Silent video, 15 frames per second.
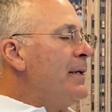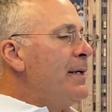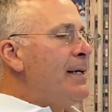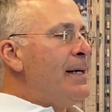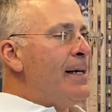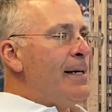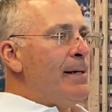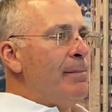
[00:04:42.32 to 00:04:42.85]

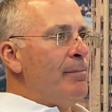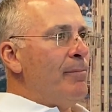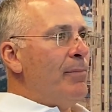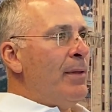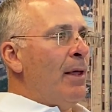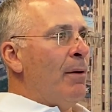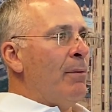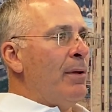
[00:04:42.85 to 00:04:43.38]
um,
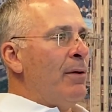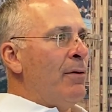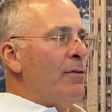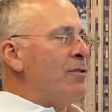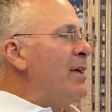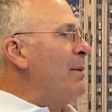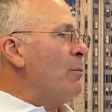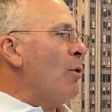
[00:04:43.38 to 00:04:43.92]
you know, you
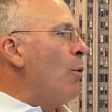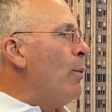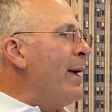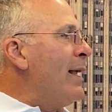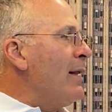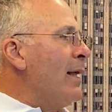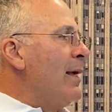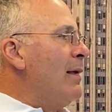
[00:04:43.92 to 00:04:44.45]
see him grow
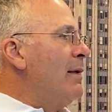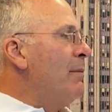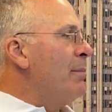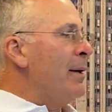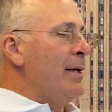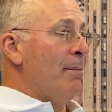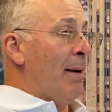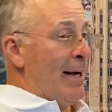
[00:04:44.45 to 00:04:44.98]
weekly.
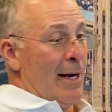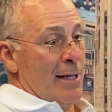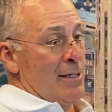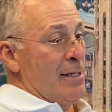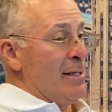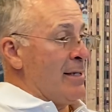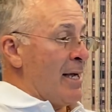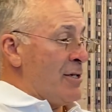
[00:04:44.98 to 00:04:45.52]
But you might not
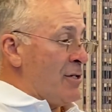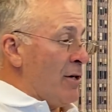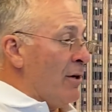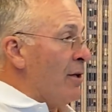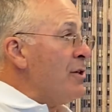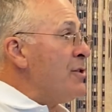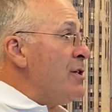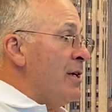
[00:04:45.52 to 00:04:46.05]

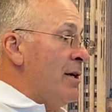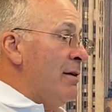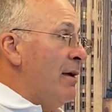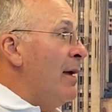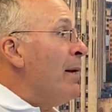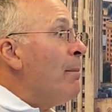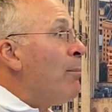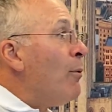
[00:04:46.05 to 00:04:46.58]
necessarily see
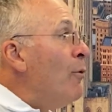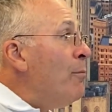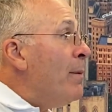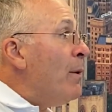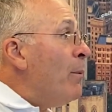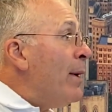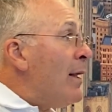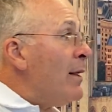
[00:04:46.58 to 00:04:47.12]
an
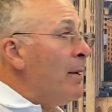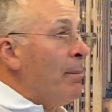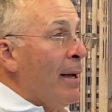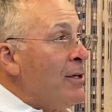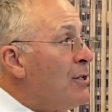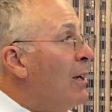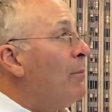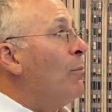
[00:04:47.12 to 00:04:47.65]
improvement weekly
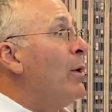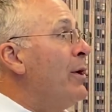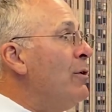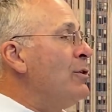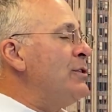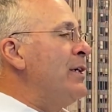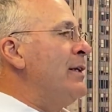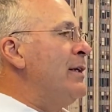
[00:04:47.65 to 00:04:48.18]
based on what
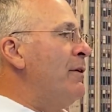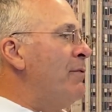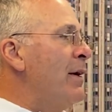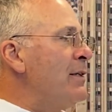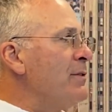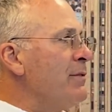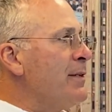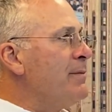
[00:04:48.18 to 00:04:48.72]
you're seeing
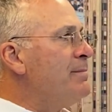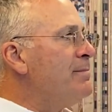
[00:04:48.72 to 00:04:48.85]
defensively